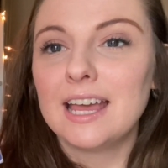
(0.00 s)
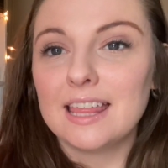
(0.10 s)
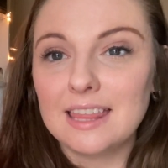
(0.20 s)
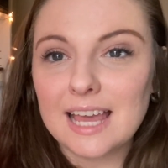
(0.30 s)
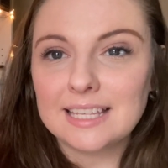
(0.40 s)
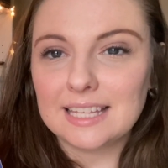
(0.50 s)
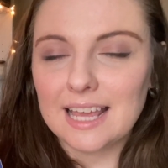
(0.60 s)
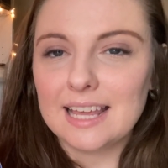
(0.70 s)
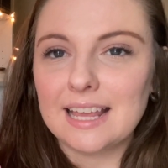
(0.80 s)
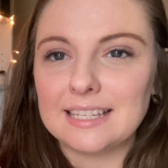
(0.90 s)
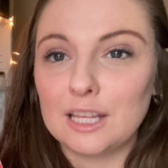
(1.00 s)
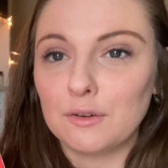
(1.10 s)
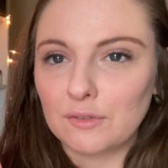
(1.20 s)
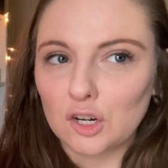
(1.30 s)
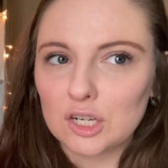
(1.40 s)
This is the
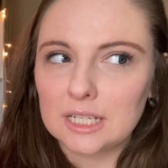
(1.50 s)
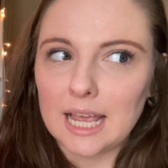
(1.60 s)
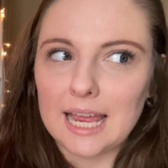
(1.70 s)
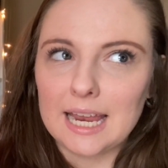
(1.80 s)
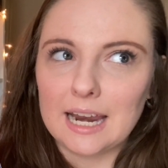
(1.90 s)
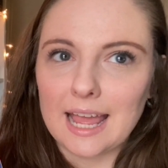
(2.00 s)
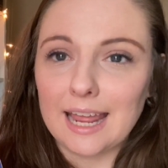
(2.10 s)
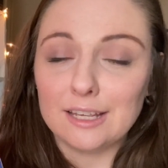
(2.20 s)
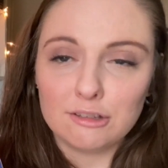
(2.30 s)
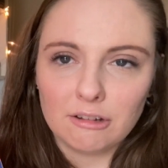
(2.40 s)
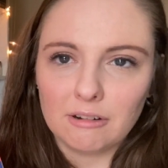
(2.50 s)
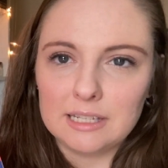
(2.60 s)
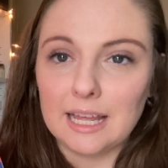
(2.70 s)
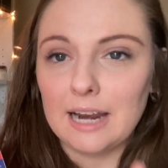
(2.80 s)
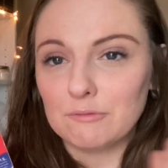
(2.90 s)
first in a
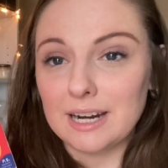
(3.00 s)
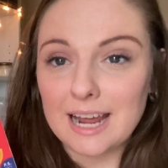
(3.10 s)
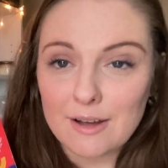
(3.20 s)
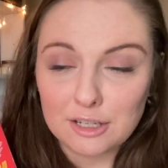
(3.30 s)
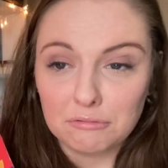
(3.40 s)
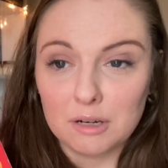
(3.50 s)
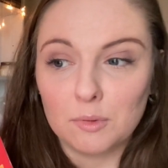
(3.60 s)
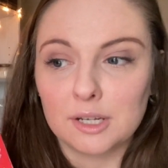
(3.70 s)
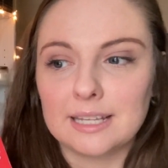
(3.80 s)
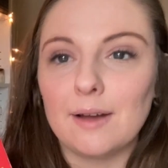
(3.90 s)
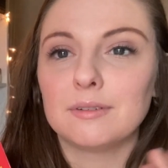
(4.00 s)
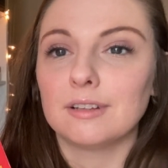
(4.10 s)
series that right now has three books out.